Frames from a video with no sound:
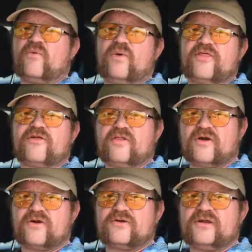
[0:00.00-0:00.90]
with
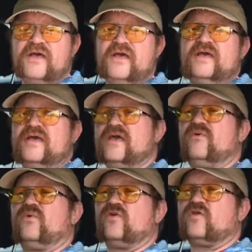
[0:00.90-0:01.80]
alert.
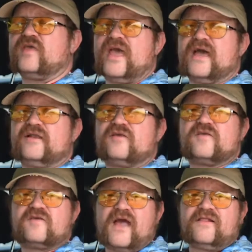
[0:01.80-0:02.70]
It will scan
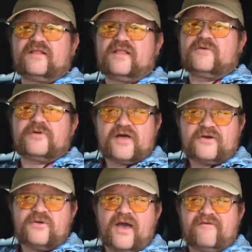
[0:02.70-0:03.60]
silently
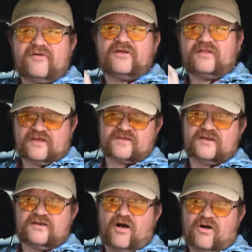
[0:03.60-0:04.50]
without you having to
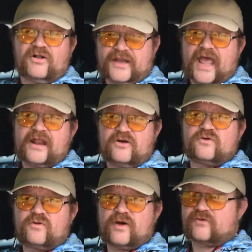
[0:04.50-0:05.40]
listen all day to
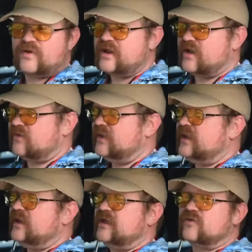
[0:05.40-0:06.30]
NOAA weather radio.
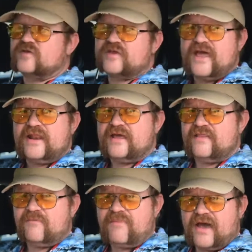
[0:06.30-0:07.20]
It'll scan
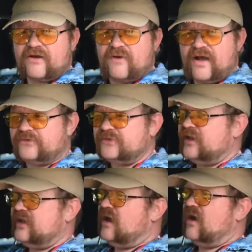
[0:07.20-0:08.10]
in the background
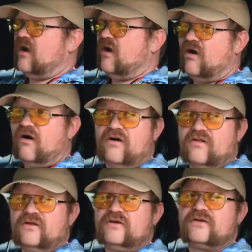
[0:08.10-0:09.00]

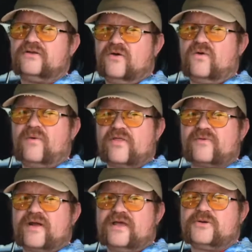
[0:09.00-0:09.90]
all NOAA weather
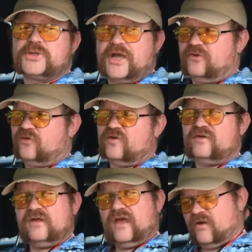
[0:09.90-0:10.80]
radio channels.
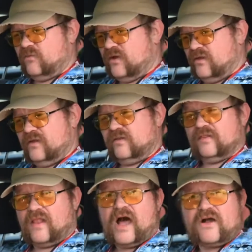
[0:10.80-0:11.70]
It will
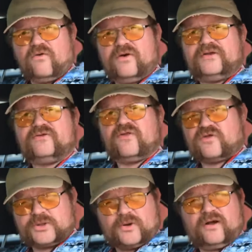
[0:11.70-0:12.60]
lock on to the
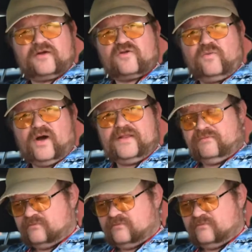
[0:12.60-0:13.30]
strongest one